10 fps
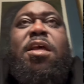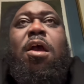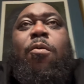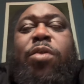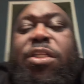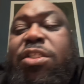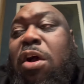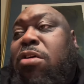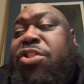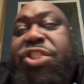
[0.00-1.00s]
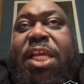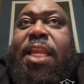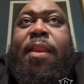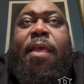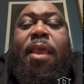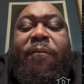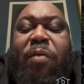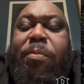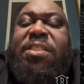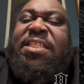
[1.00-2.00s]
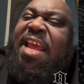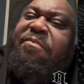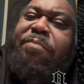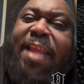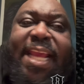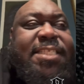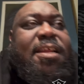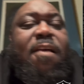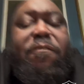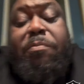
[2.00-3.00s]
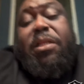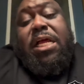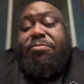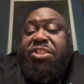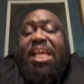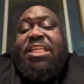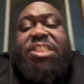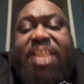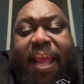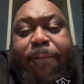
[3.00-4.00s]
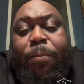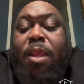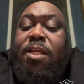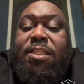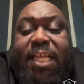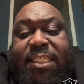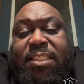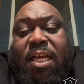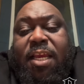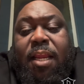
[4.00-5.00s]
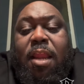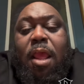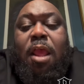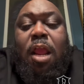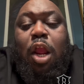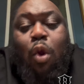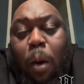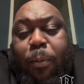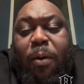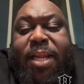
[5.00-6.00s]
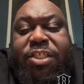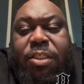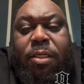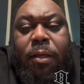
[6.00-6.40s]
want to talk shit from a safe place, from Club Shay Shay Corporation.